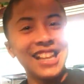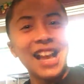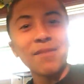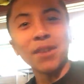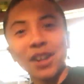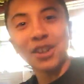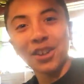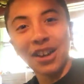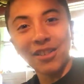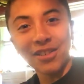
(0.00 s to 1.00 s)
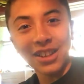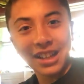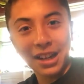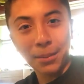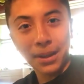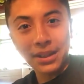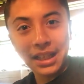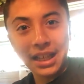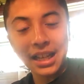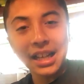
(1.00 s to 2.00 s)
I'm not a girl. I don't really care about
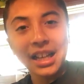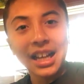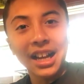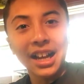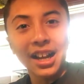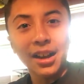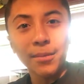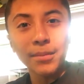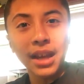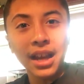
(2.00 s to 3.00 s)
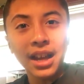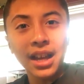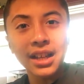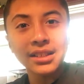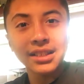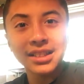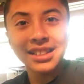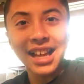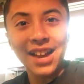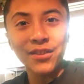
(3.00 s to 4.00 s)
that. Um, yes,
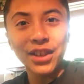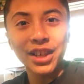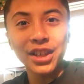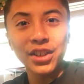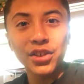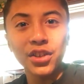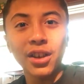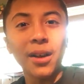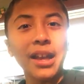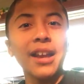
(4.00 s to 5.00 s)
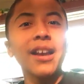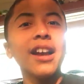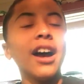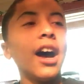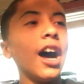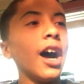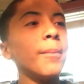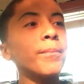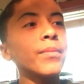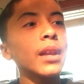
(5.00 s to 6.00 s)
Savage. Okay.
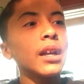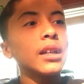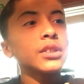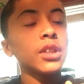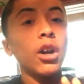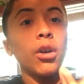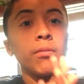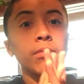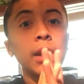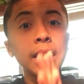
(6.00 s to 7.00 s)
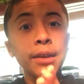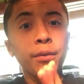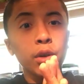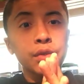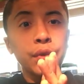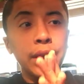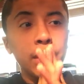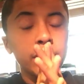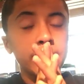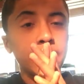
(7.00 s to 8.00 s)
Um, so Elite Force
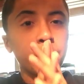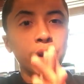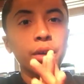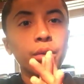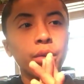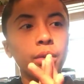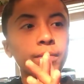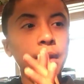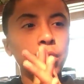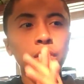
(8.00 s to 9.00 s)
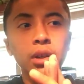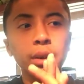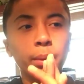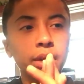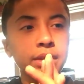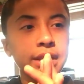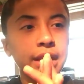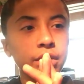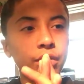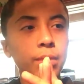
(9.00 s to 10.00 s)
figures, they're pretty cool. They're really well
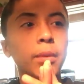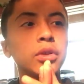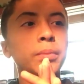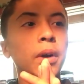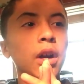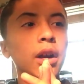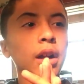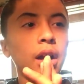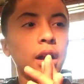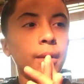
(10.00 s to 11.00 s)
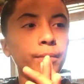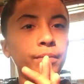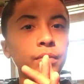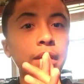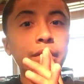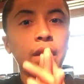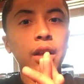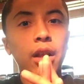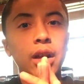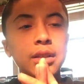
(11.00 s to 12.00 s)
detailed for the most part. Um, they've got
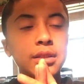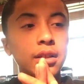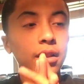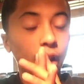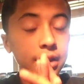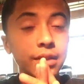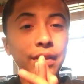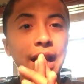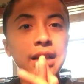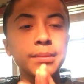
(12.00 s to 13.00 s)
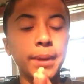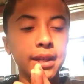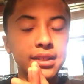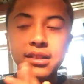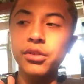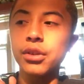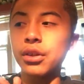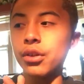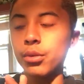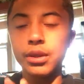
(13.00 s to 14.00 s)
lots lots of aspects you can
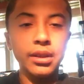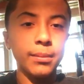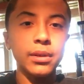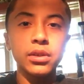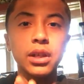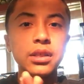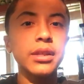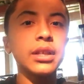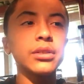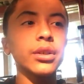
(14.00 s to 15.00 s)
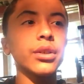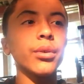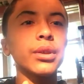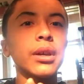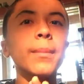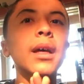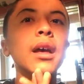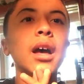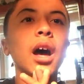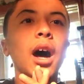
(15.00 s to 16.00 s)
do with them. There's lots of things you can do with them.
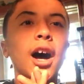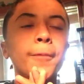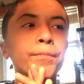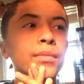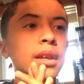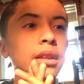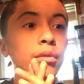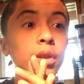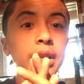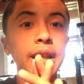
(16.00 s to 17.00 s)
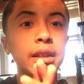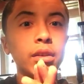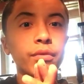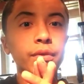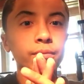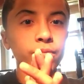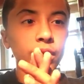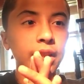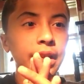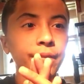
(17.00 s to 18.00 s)
Um, they're really neat little,
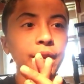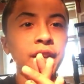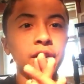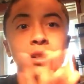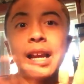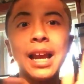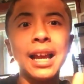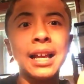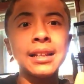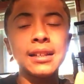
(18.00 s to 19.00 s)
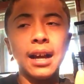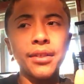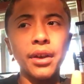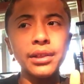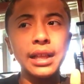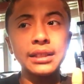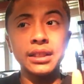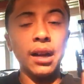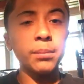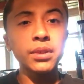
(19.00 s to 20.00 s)
really neat figures. And I thought they
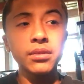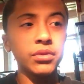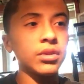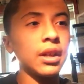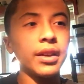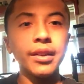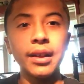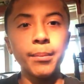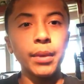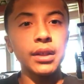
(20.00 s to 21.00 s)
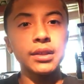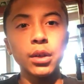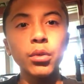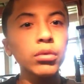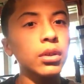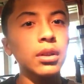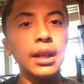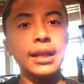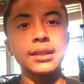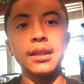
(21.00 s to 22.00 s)
stopped selling them because they're cool to
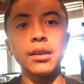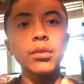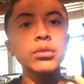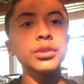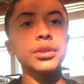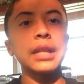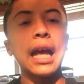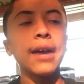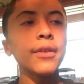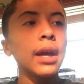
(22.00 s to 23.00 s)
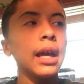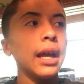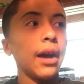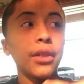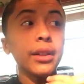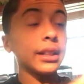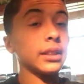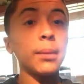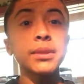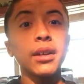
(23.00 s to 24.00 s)
collect and they're cool to just have. I thought they
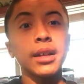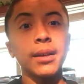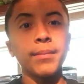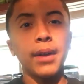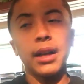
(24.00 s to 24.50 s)
stopped selling them.